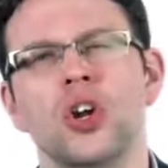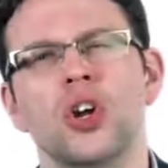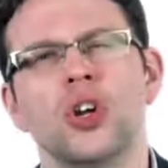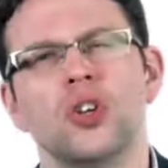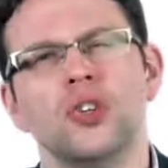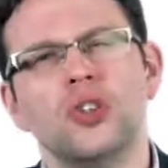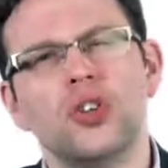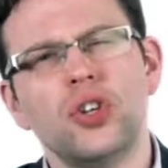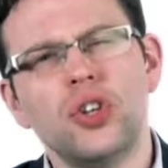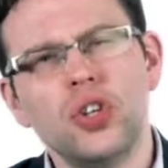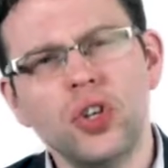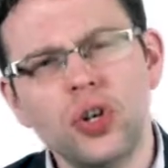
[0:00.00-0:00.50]

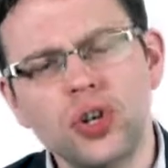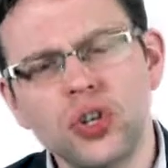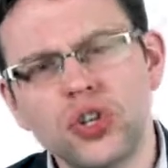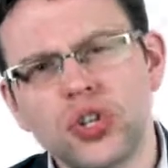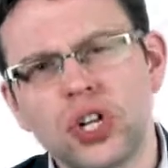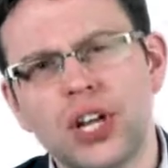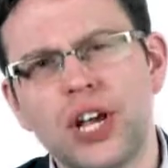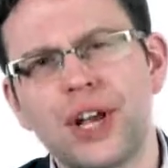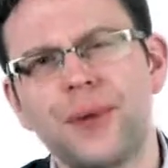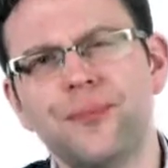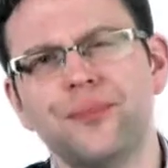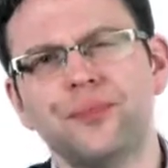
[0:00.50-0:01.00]
So
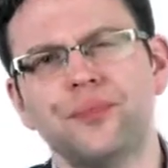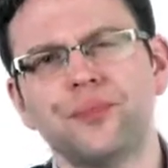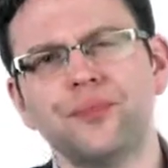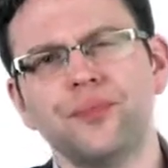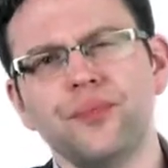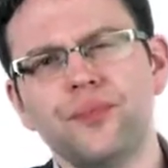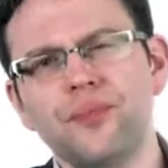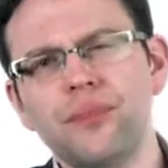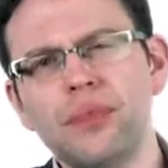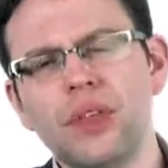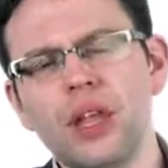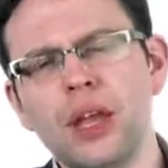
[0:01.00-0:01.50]
usually,
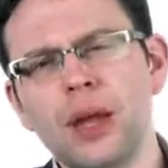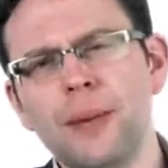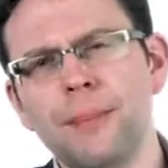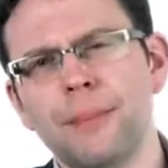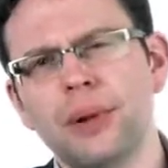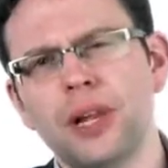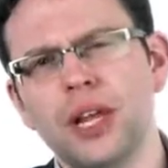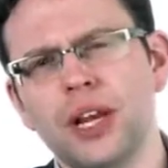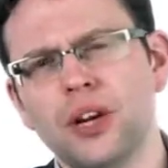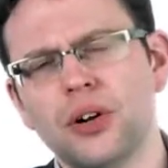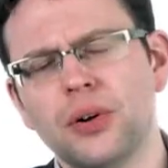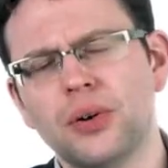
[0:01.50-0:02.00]
in
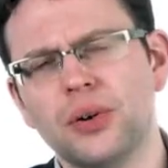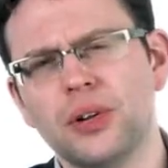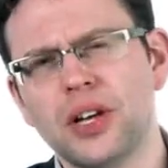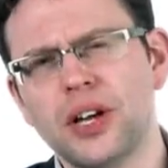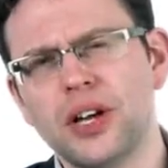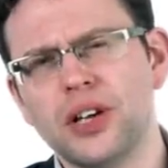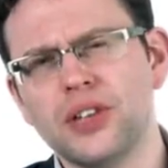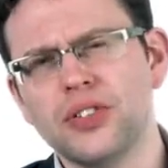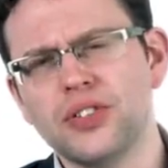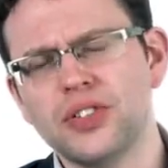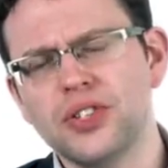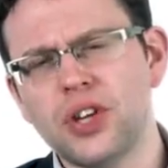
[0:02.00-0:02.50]
political
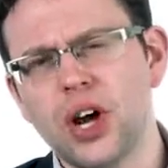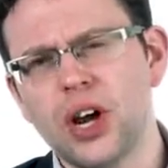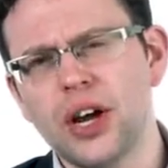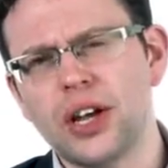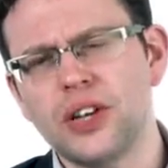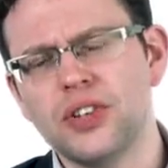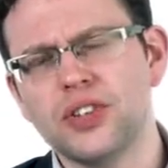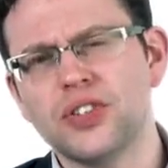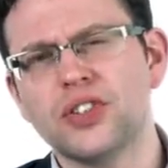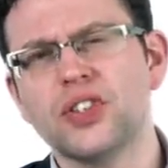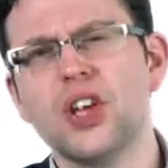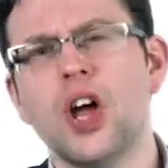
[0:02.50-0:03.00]

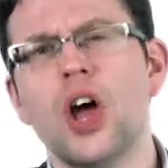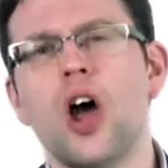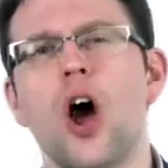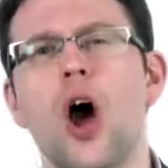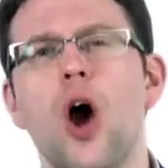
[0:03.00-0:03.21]
science,